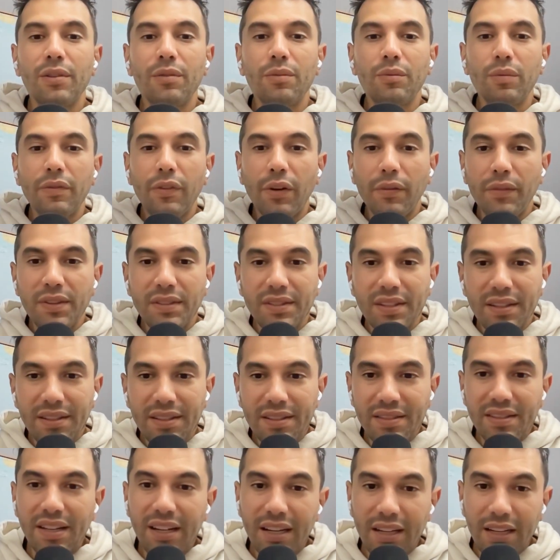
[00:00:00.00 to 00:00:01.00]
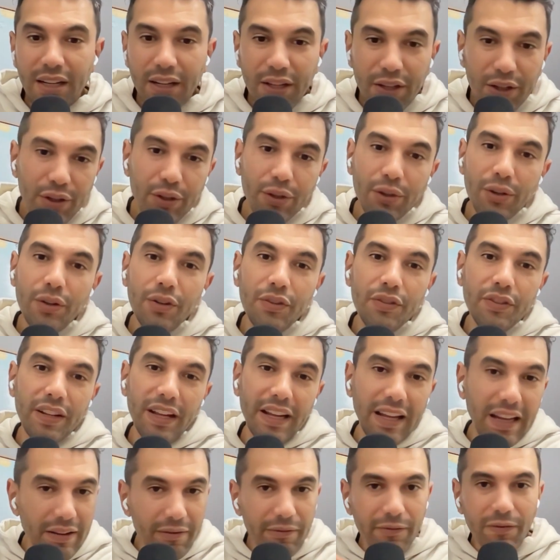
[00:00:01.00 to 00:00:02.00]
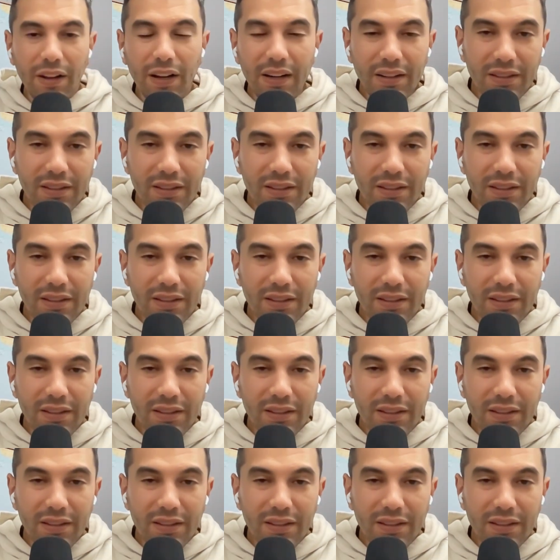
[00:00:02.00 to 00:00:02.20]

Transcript: we've obviously seen a huge influx